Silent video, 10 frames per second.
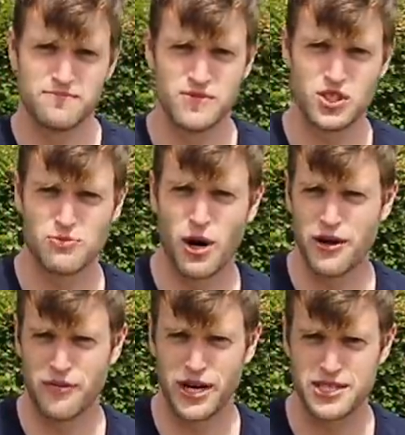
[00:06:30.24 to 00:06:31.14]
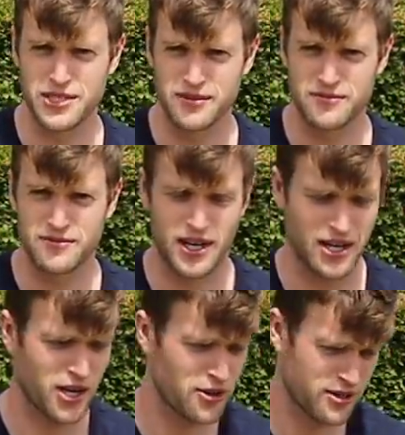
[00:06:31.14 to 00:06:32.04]
just my advice. I
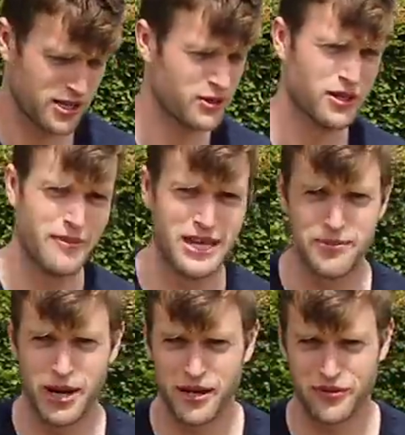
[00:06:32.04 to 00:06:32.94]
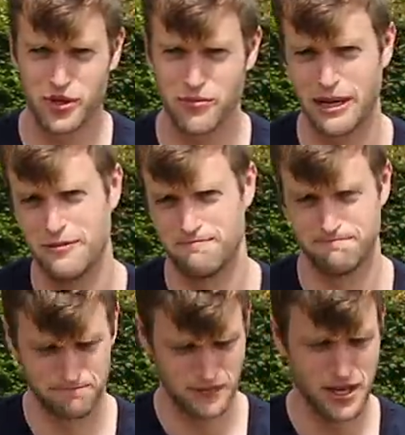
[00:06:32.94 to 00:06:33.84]
know it wouldn't have made the bike fault, but
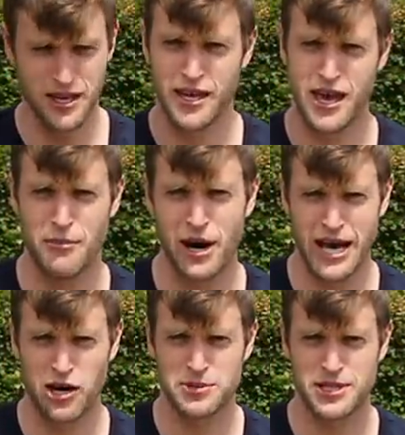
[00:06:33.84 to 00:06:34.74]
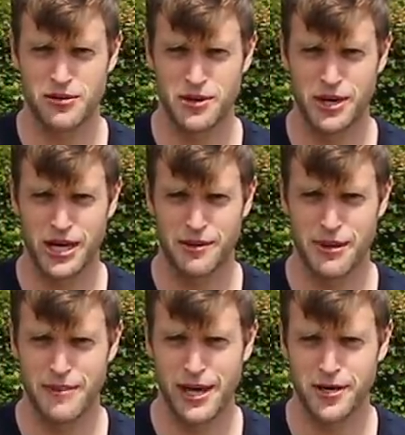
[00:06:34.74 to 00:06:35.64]
it might help sell your bike a
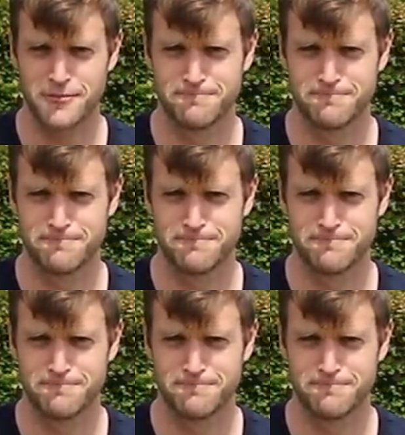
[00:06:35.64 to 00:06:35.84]
bit better.